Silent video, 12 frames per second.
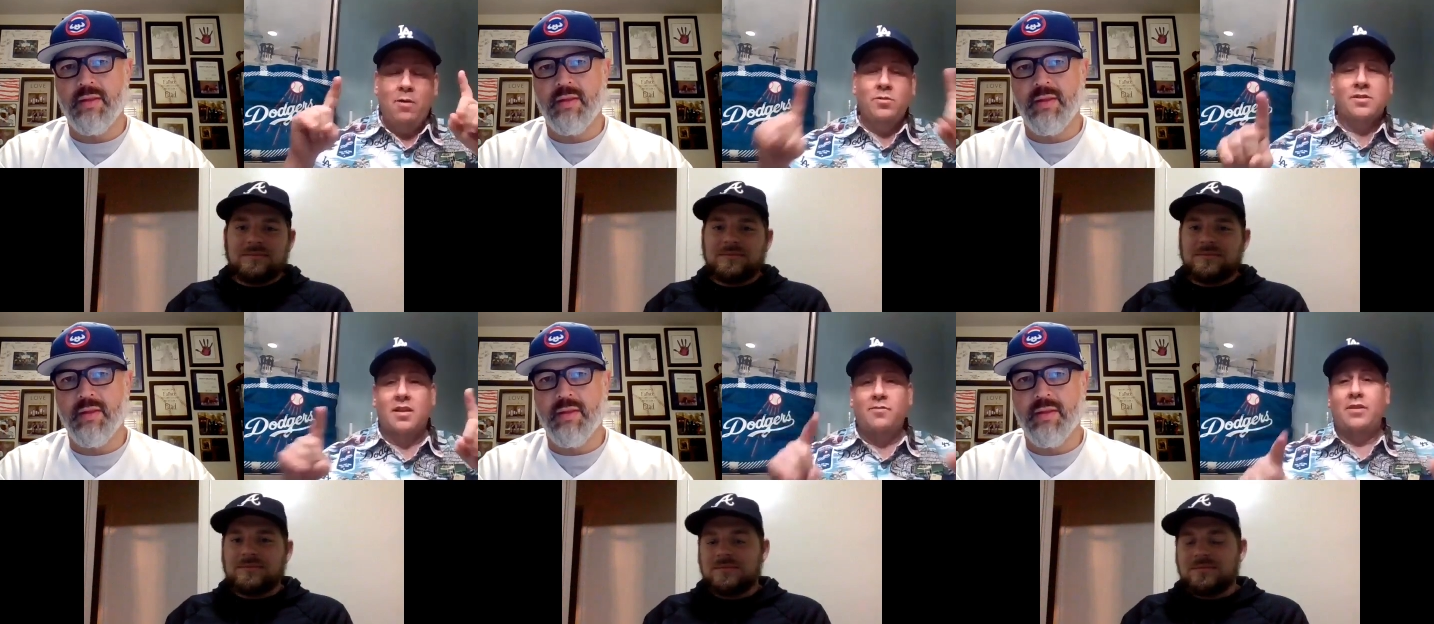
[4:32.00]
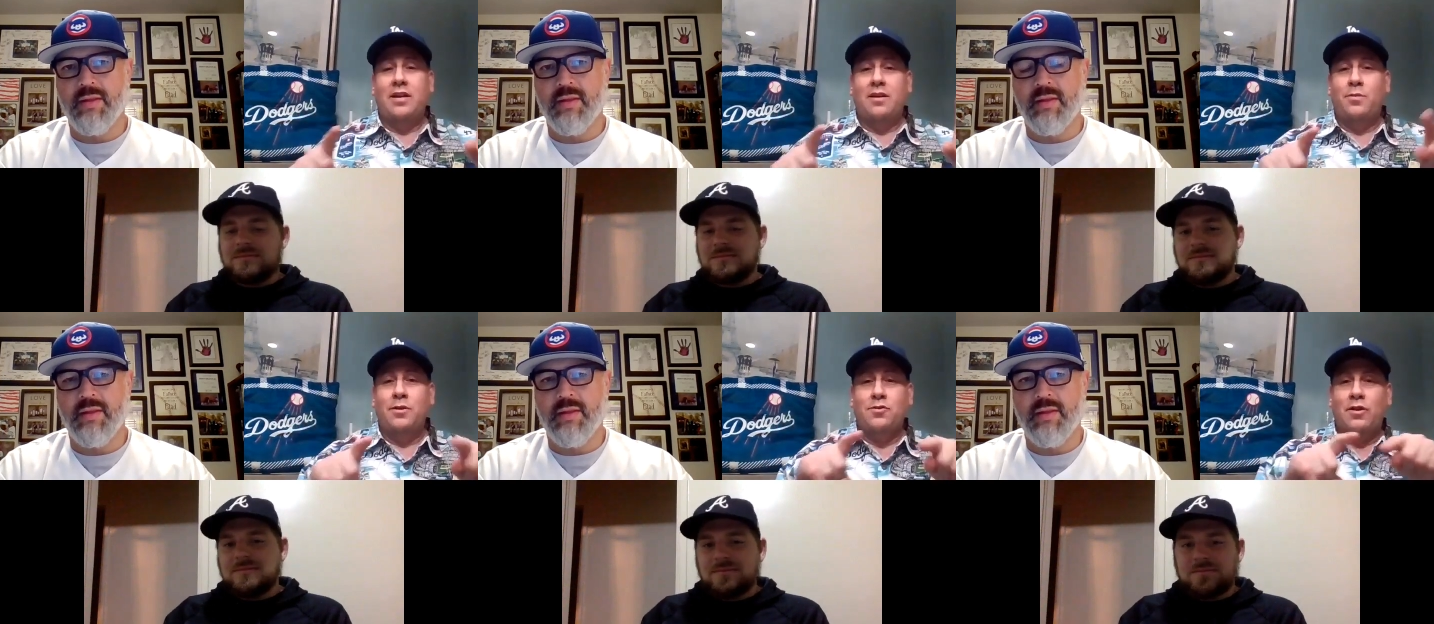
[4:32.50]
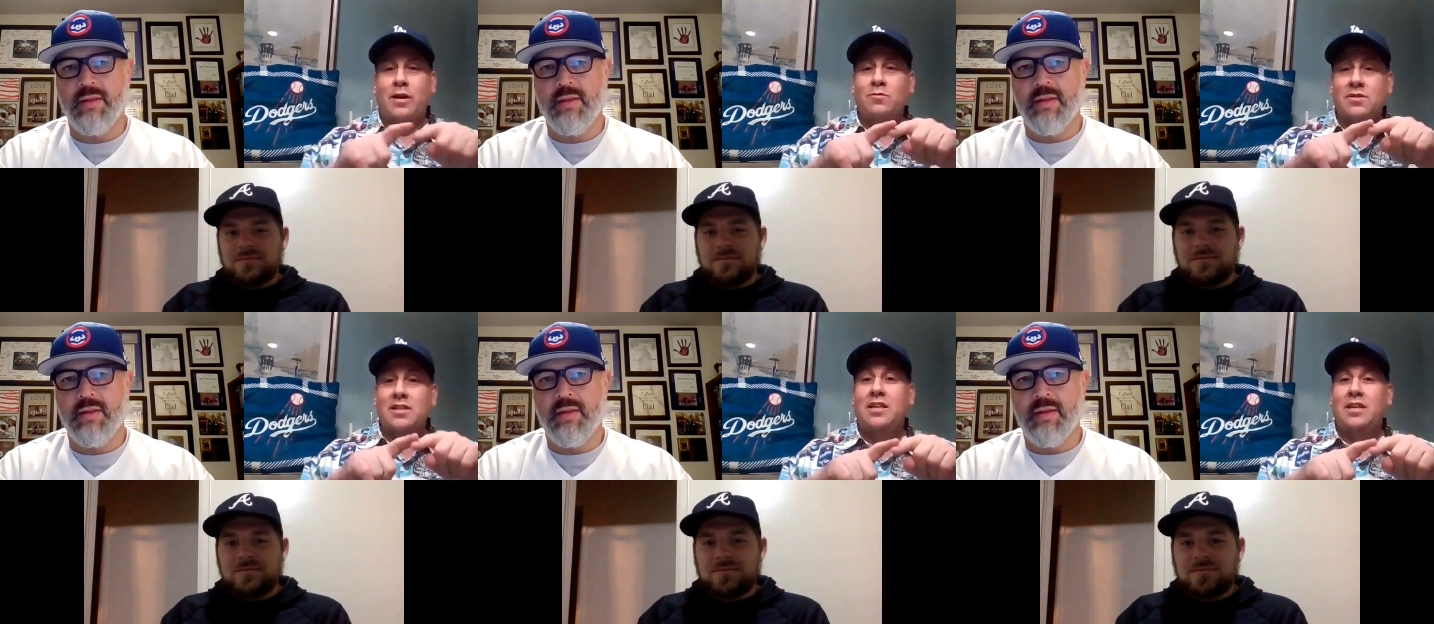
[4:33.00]
Speaker 1: it. I was a left handed pitcher, and I
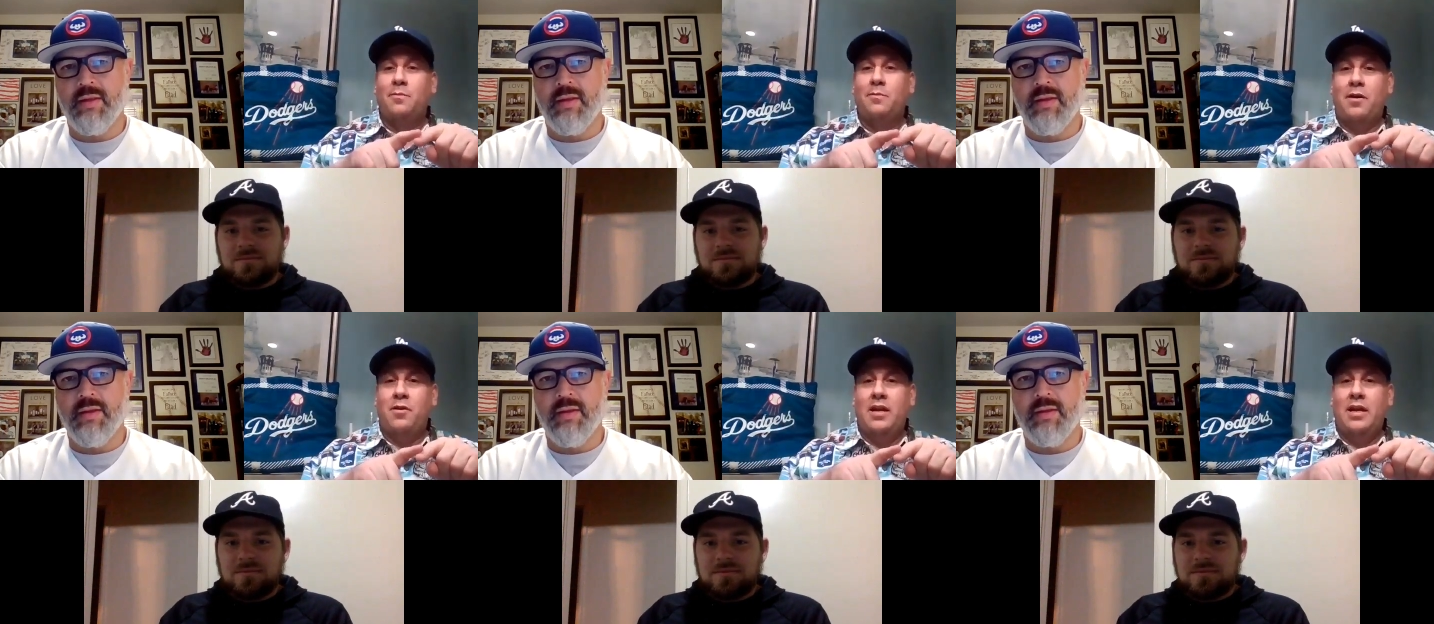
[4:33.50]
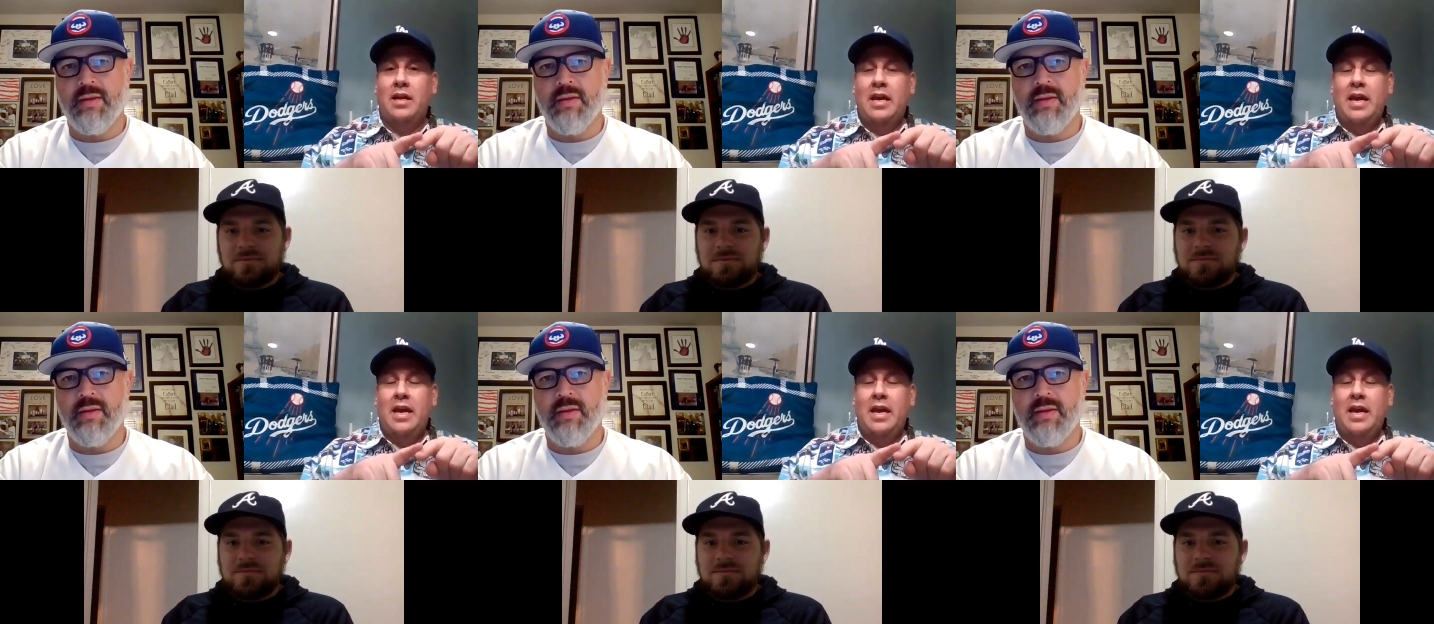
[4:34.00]
was thinking about it.